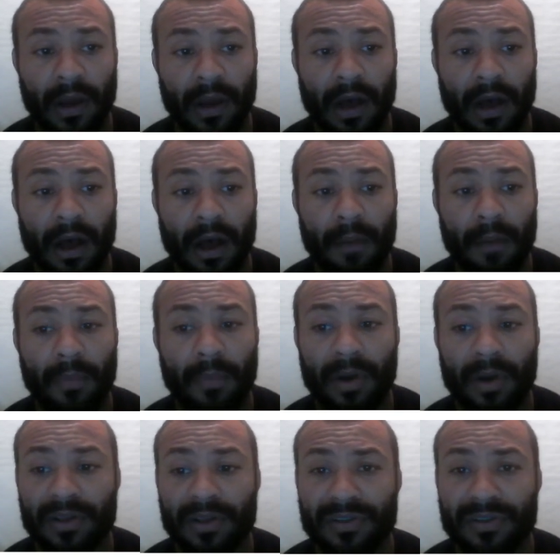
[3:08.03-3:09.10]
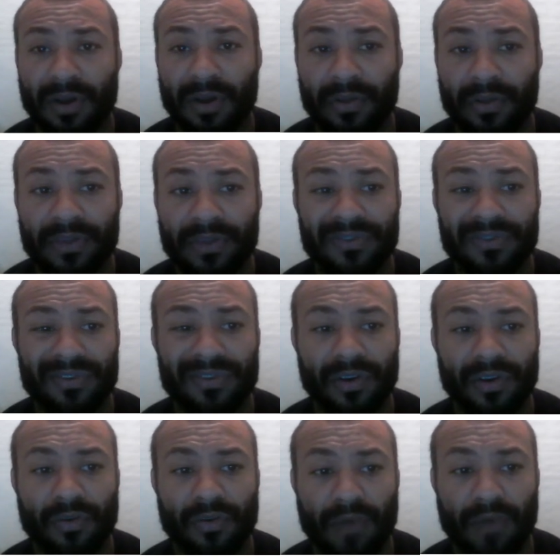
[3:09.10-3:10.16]
Are these the
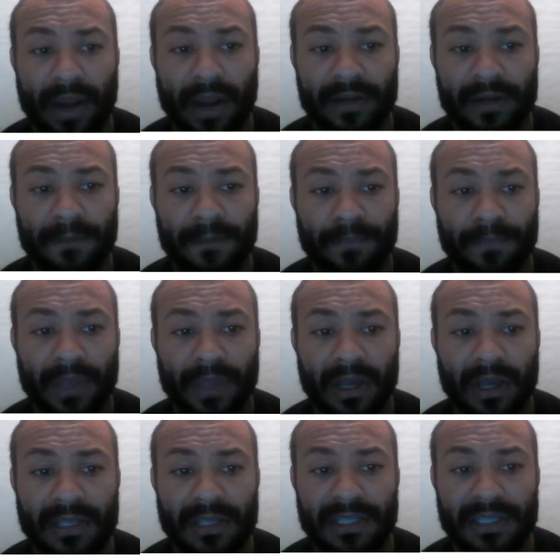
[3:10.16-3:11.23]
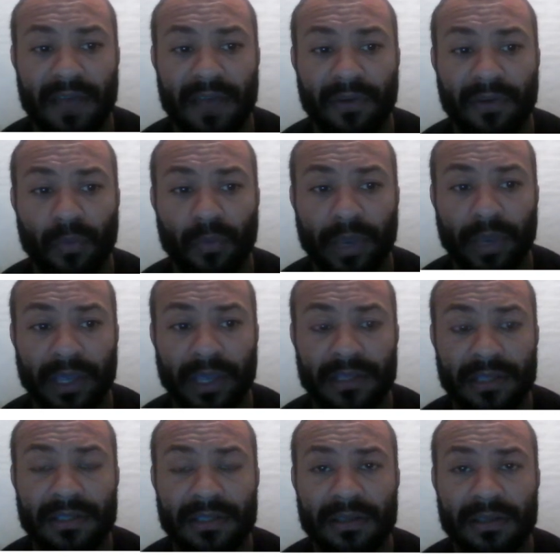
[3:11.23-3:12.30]
correct 7
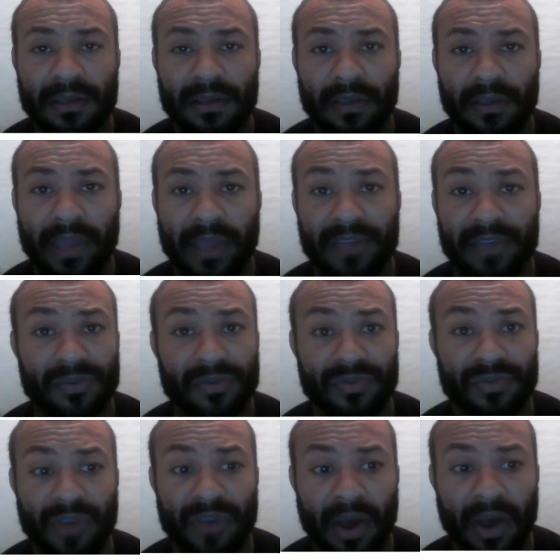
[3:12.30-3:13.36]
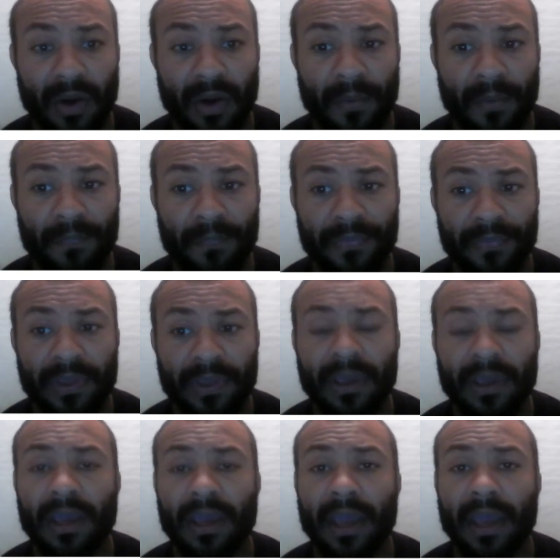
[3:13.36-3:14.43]
weeks? And the answer is no.
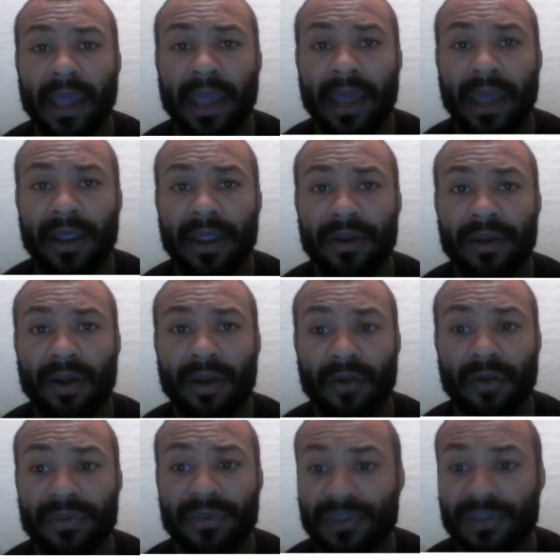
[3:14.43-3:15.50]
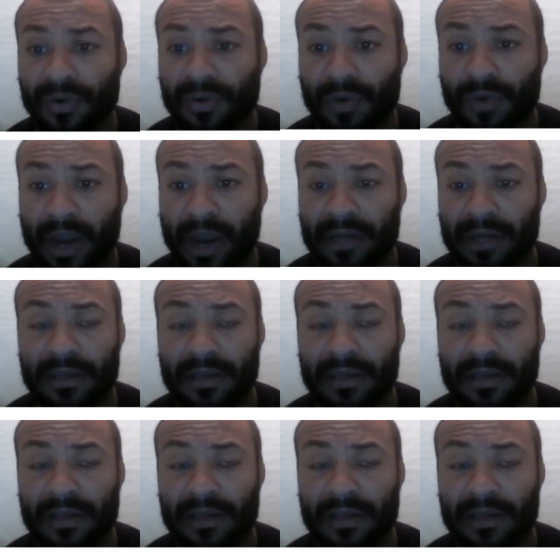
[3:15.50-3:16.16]
And are these the correct